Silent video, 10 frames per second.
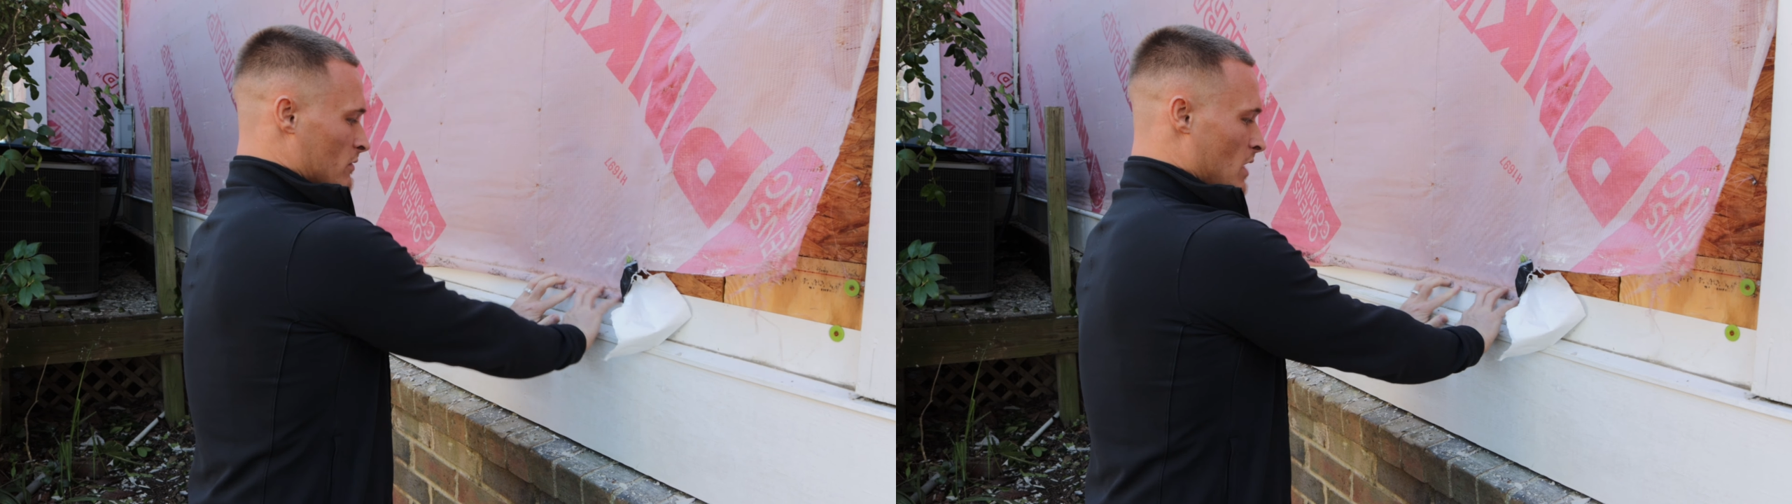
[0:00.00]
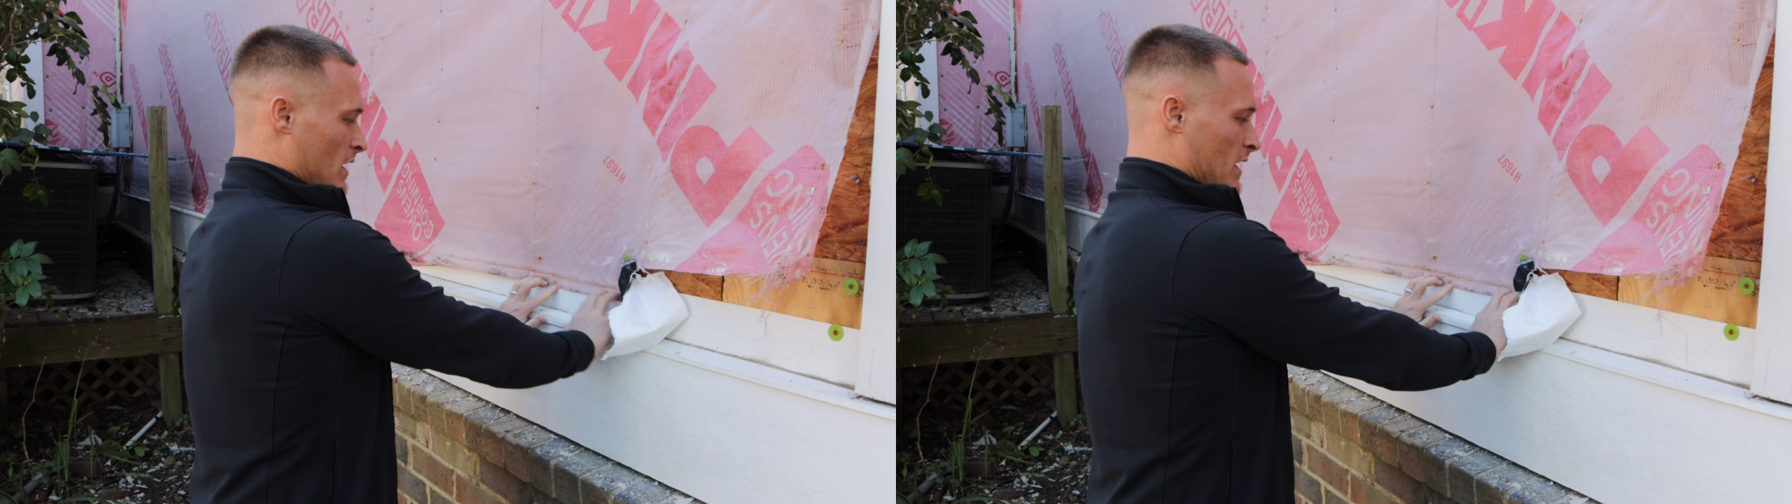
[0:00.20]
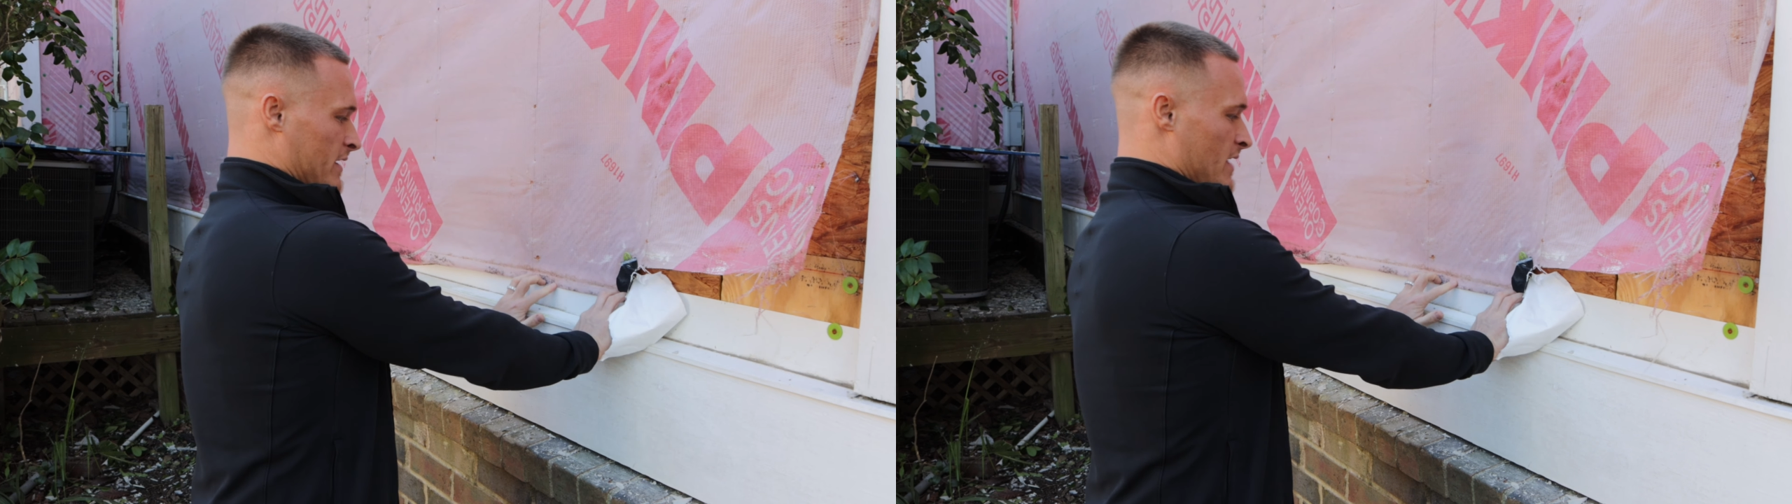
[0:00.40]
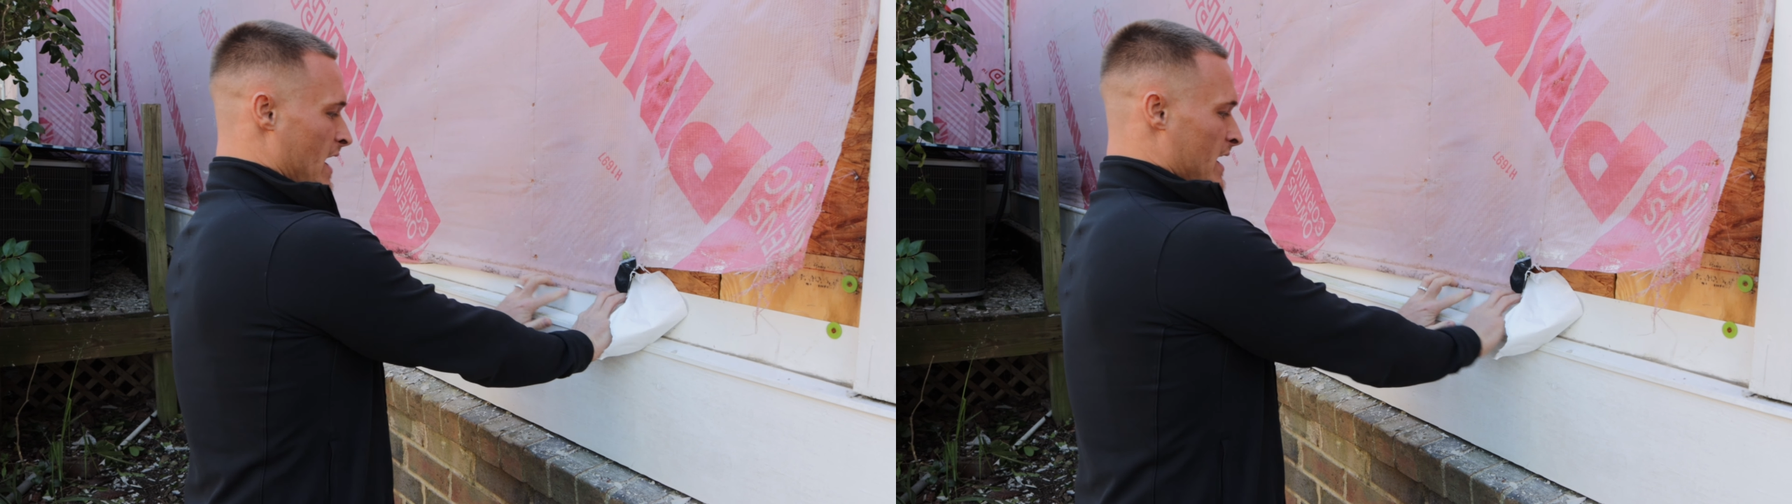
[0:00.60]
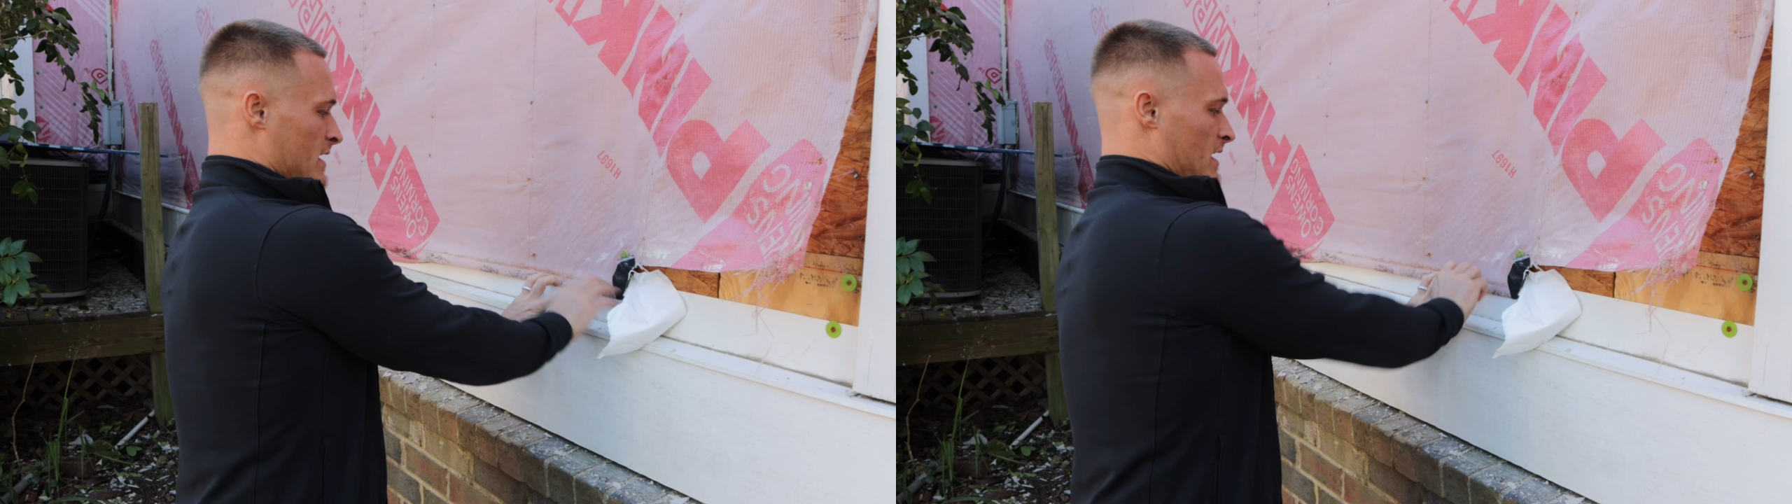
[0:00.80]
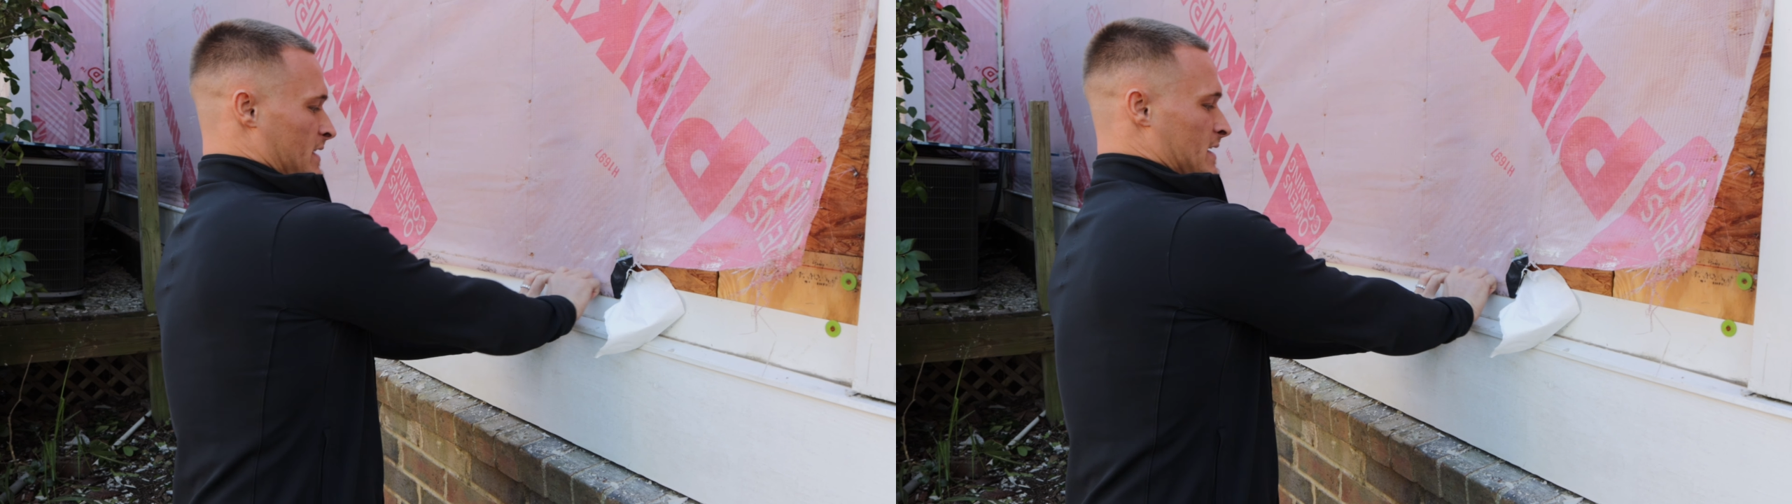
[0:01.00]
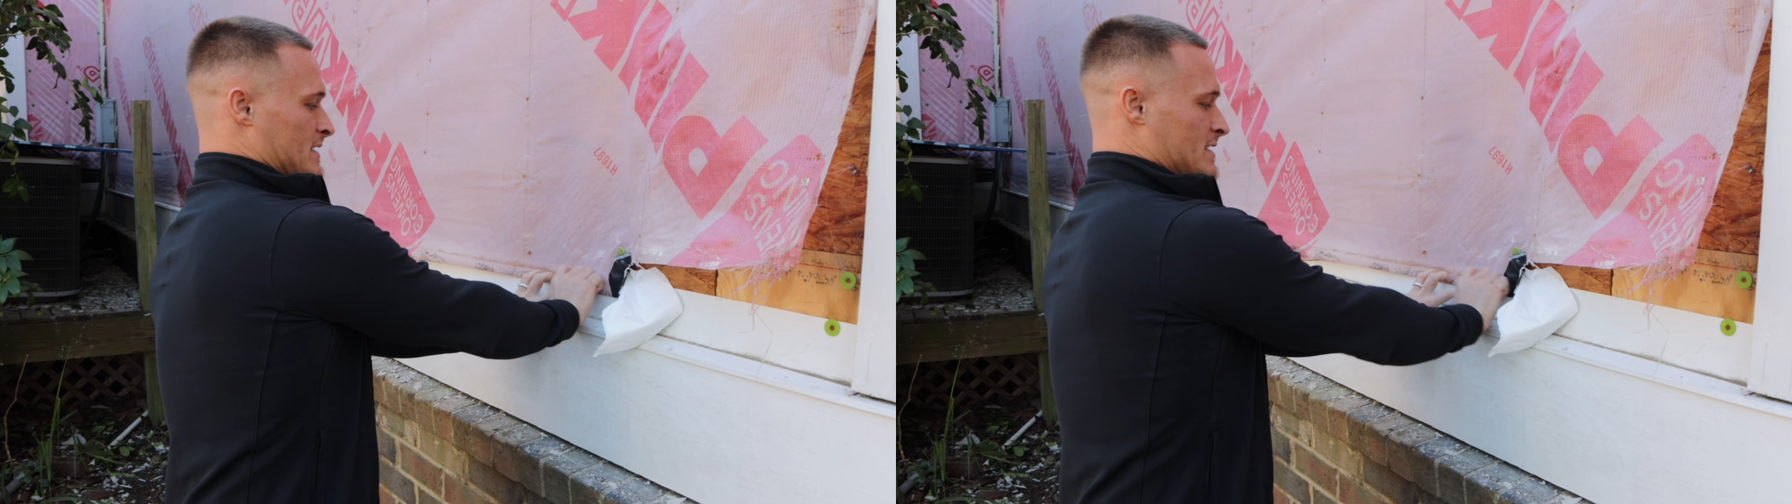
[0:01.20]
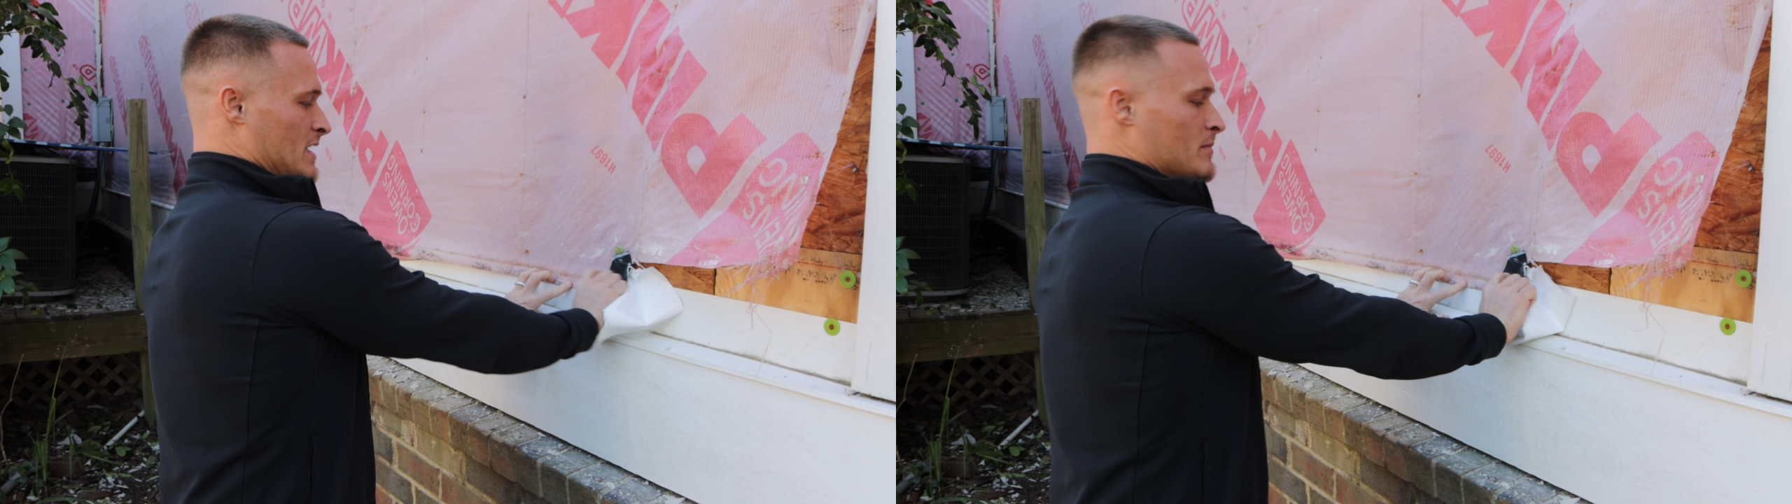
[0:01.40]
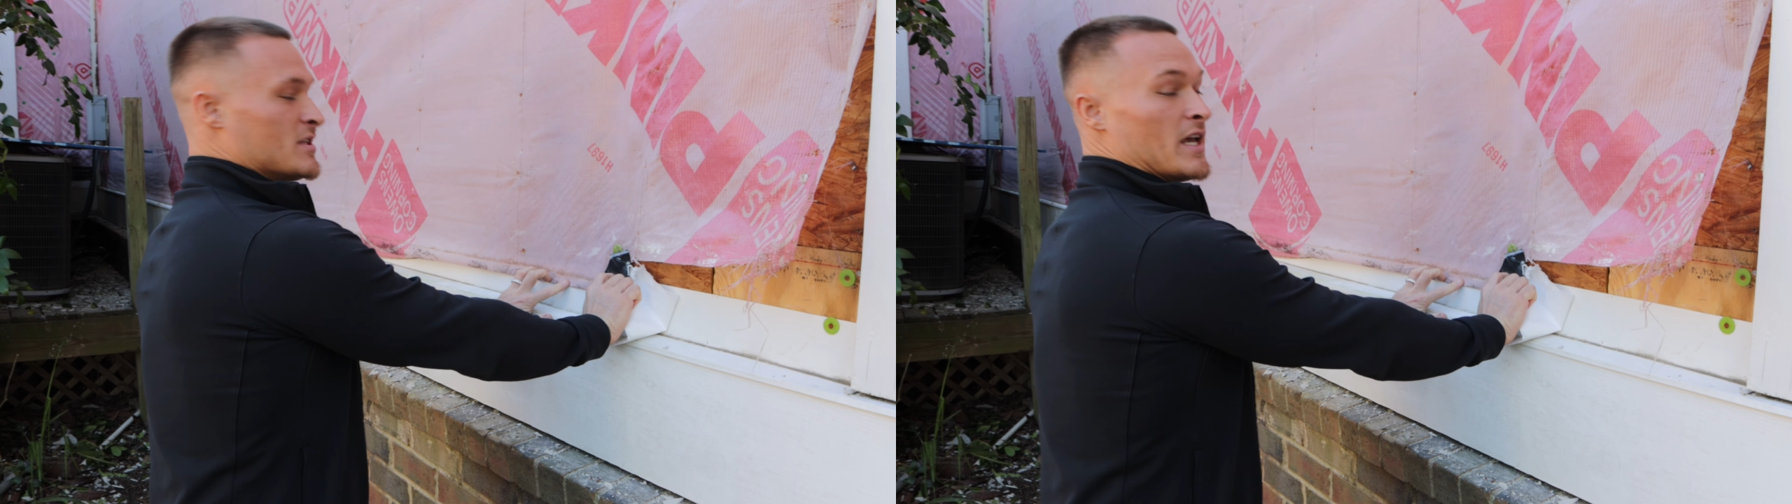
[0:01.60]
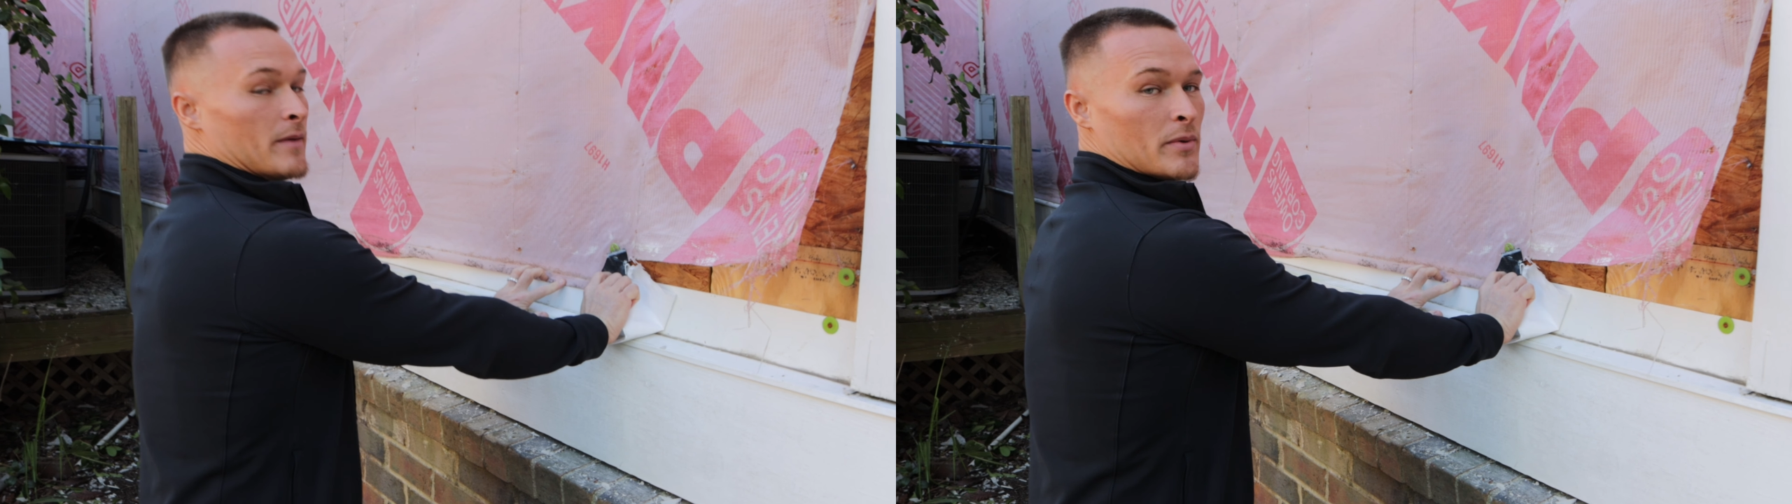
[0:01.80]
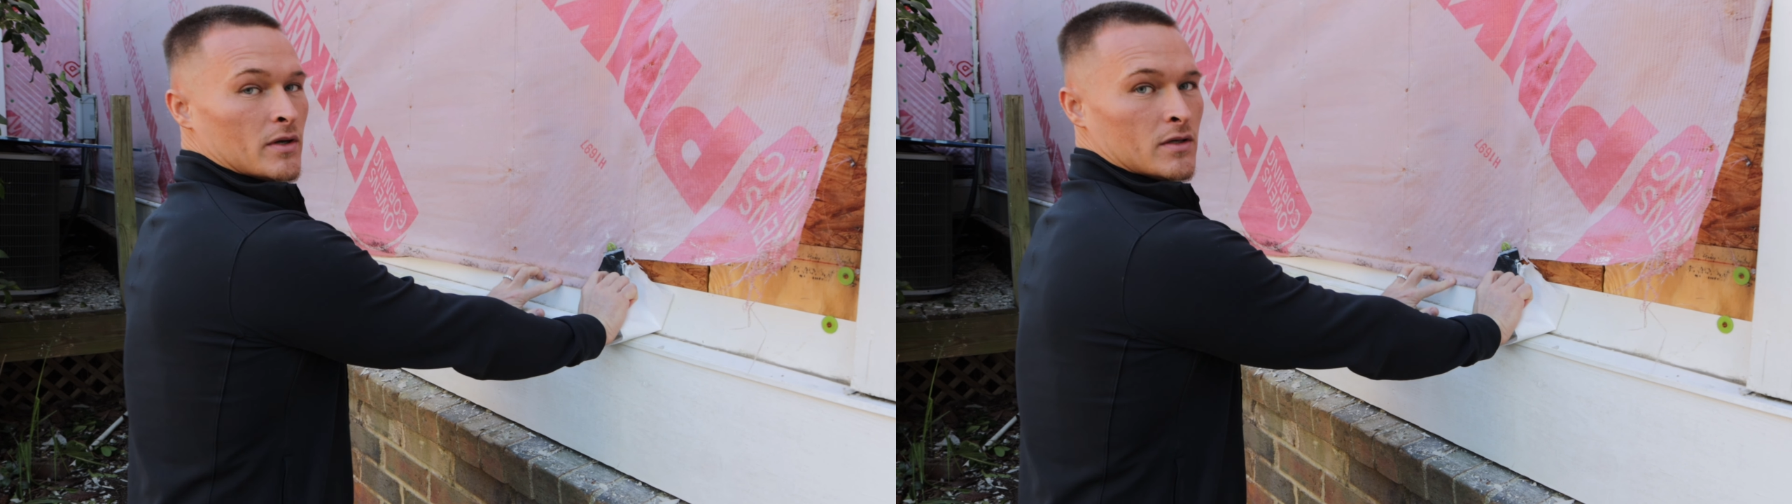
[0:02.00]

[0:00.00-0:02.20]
run it like that and then seam tape